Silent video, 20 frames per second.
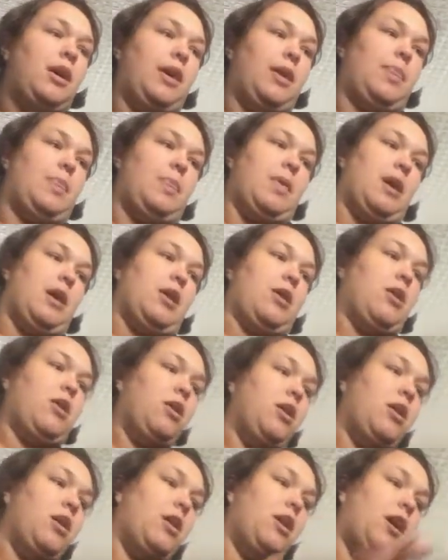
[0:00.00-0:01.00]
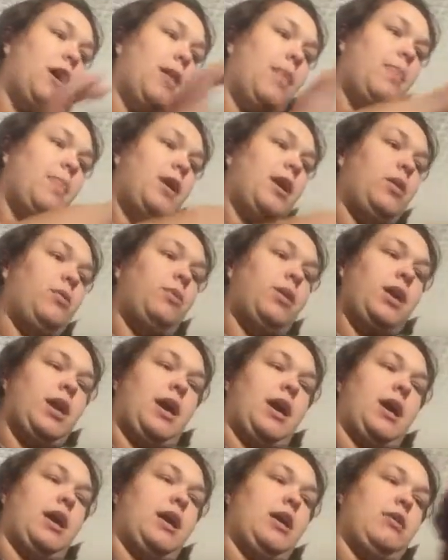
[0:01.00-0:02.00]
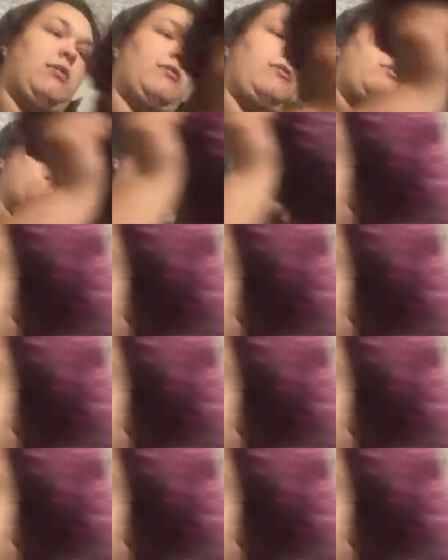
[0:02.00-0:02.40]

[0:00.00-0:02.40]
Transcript: in there. And then we have